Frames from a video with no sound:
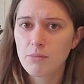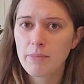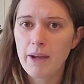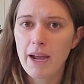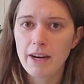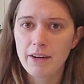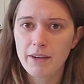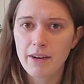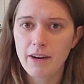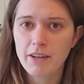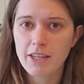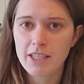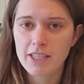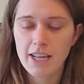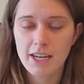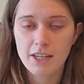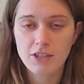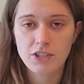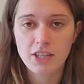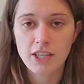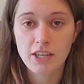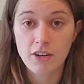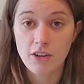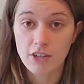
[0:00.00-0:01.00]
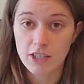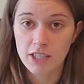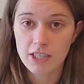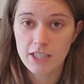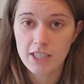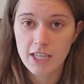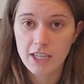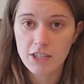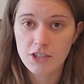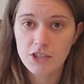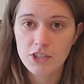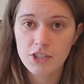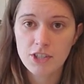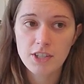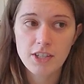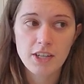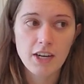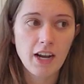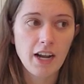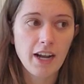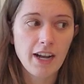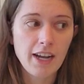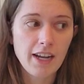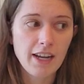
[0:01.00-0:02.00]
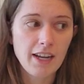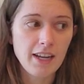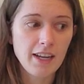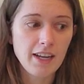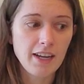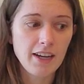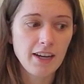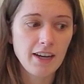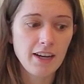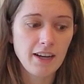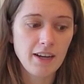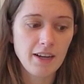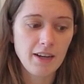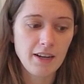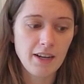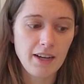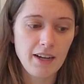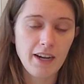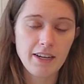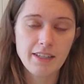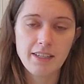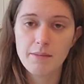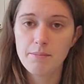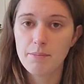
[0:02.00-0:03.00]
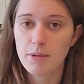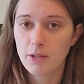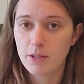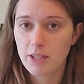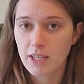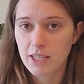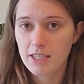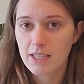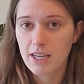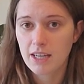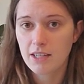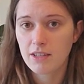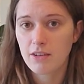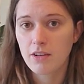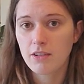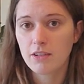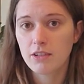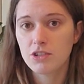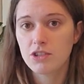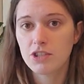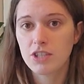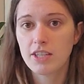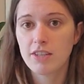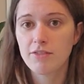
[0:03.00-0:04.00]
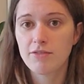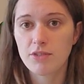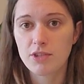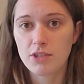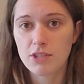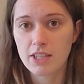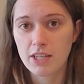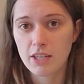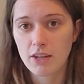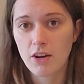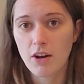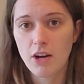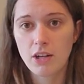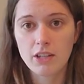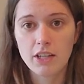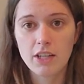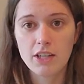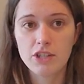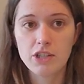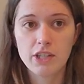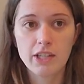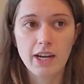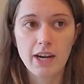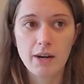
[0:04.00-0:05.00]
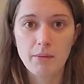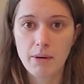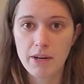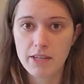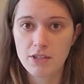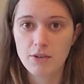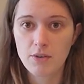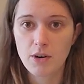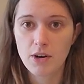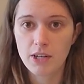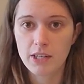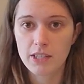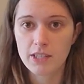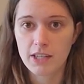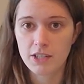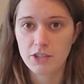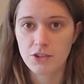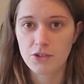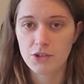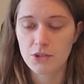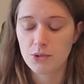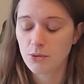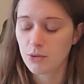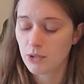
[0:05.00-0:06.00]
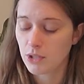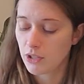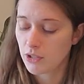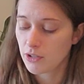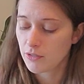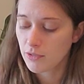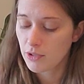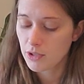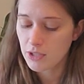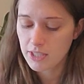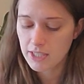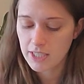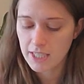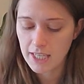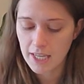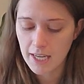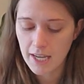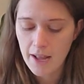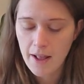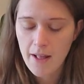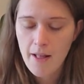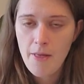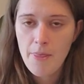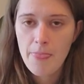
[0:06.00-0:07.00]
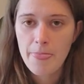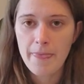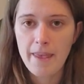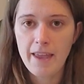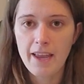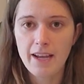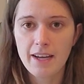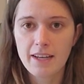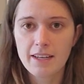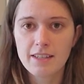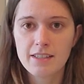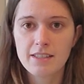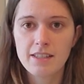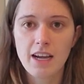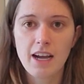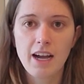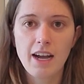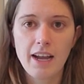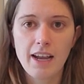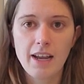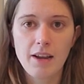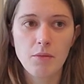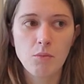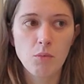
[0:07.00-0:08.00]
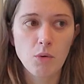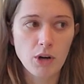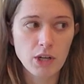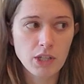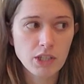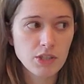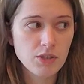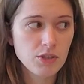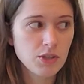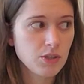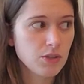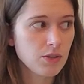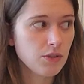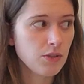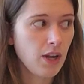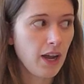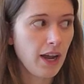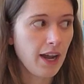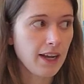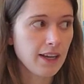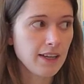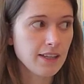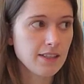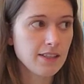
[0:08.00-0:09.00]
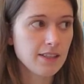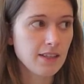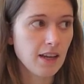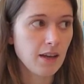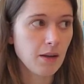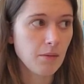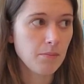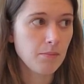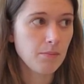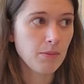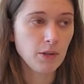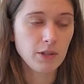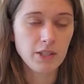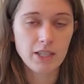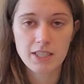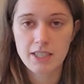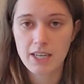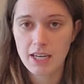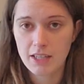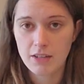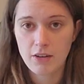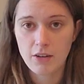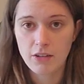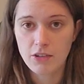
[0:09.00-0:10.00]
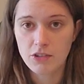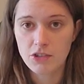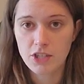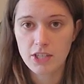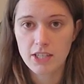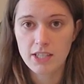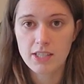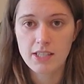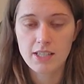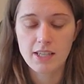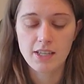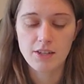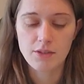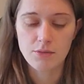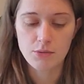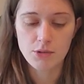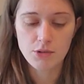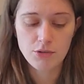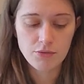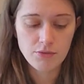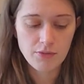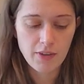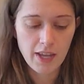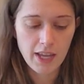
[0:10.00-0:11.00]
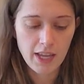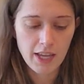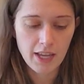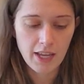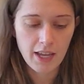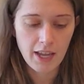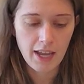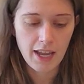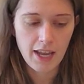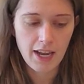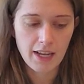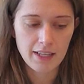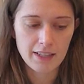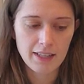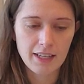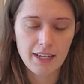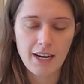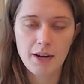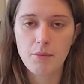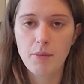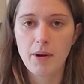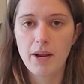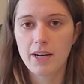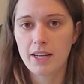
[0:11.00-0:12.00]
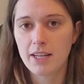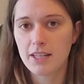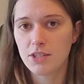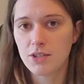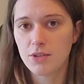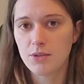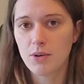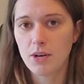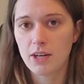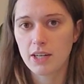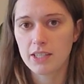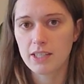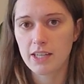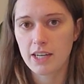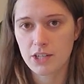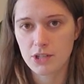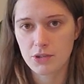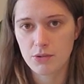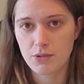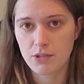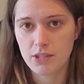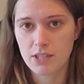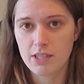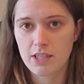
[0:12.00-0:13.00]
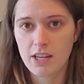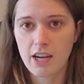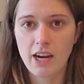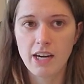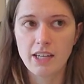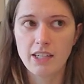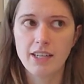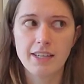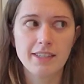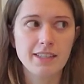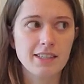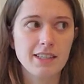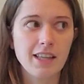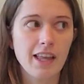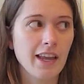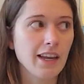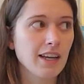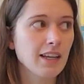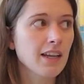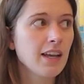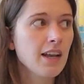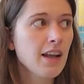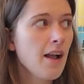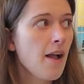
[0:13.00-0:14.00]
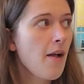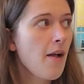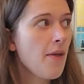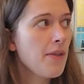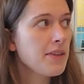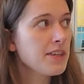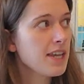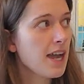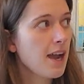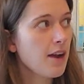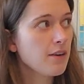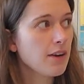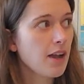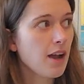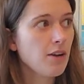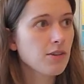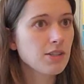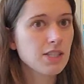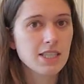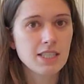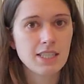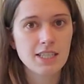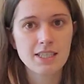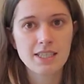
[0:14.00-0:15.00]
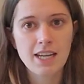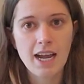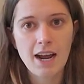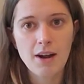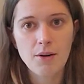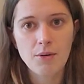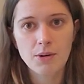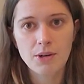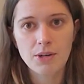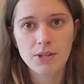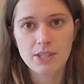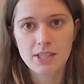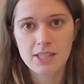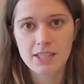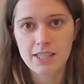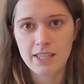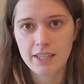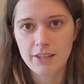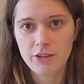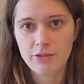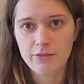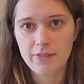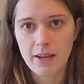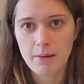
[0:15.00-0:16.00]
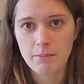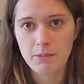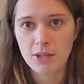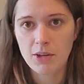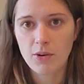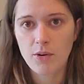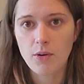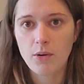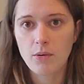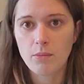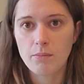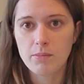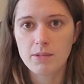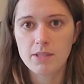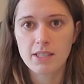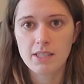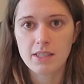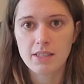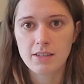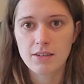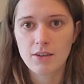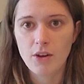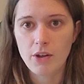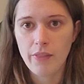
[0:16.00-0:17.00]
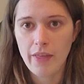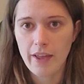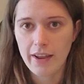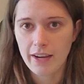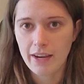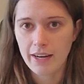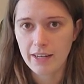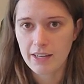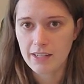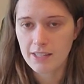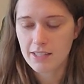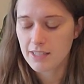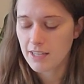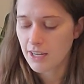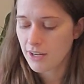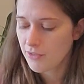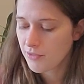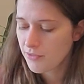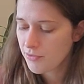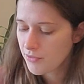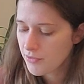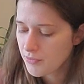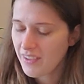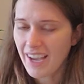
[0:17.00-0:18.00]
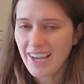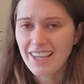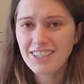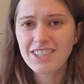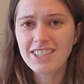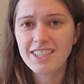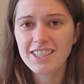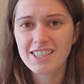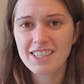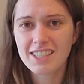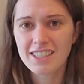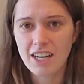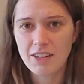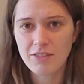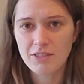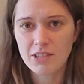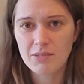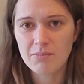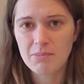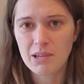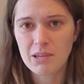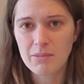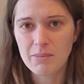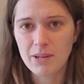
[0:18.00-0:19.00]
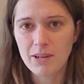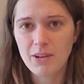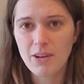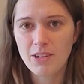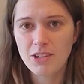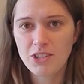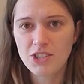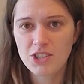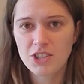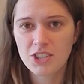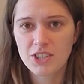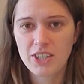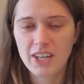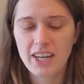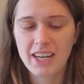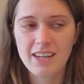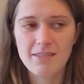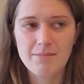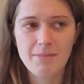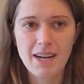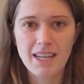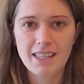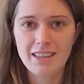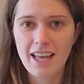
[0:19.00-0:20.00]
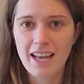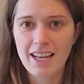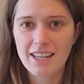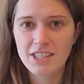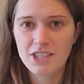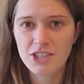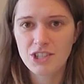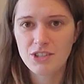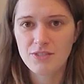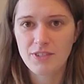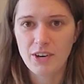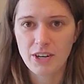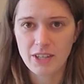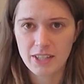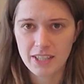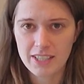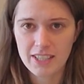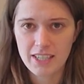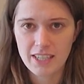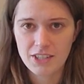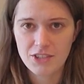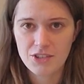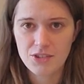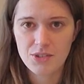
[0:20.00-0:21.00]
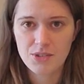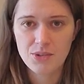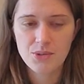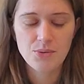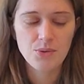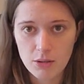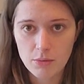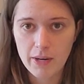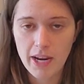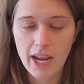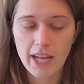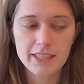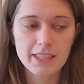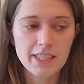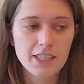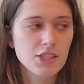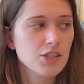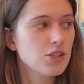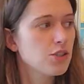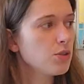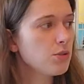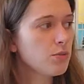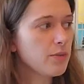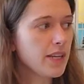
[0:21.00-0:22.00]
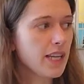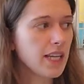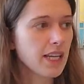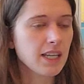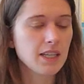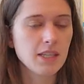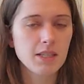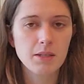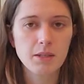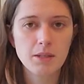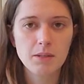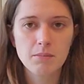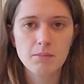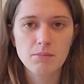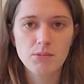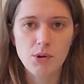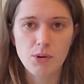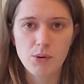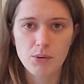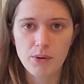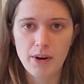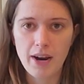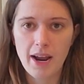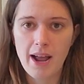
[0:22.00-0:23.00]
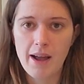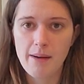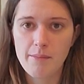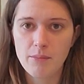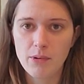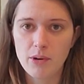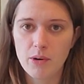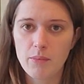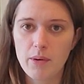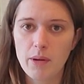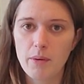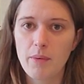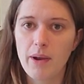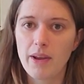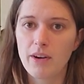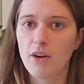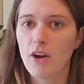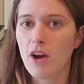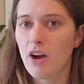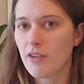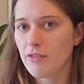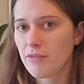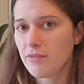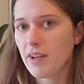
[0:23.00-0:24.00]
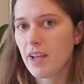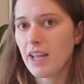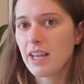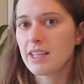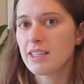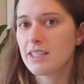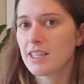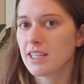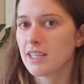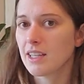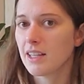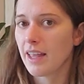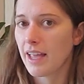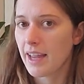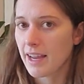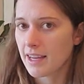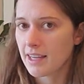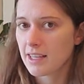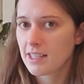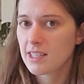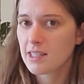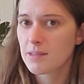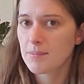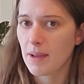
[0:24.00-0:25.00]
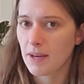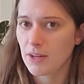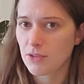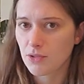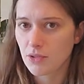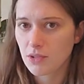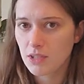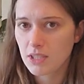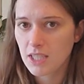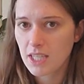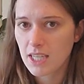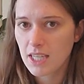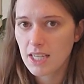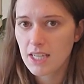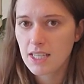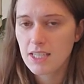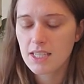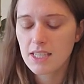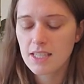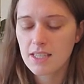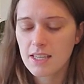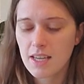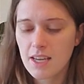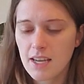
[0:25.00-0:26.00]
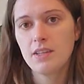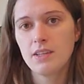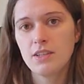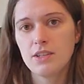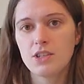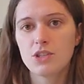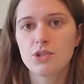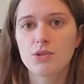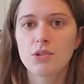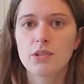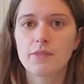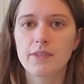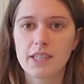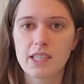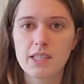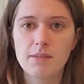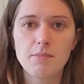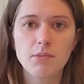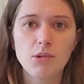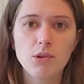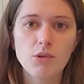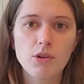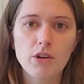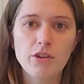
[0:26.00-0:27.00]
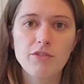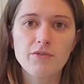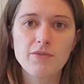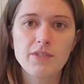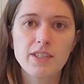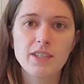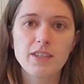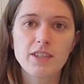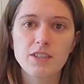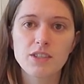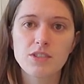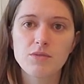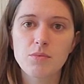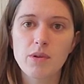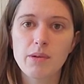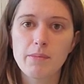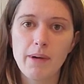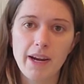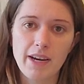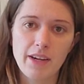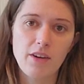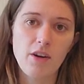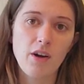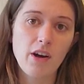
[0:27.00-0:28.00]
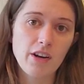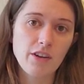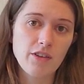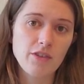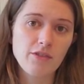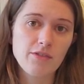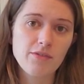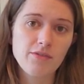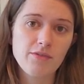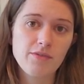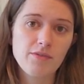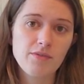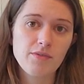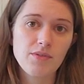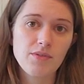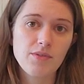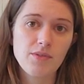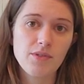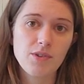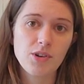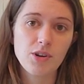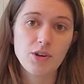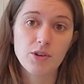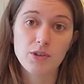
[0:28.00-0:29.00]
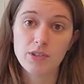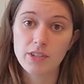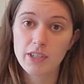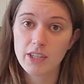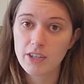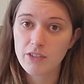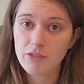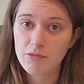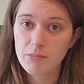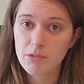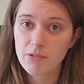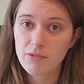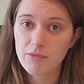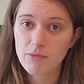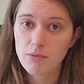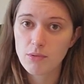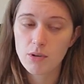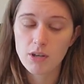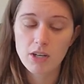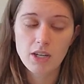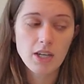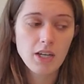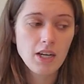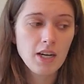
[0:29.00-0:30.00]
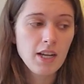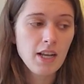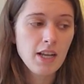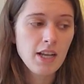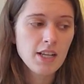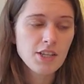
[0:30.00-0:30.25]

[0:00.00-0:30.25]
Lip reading: background is actually in architecture. I did building technology first at college, and then I went to architecture school at university, and I worked as a building technologist in roofing, and then I went into architectural design, and I did like townhouses and towers and single family homes and all that kind of stuff. I actually discovered permaculture in my last year of architecture school. We had this 2-week program where we went off and did like specialties to sort of explore a field we might not have heard of before.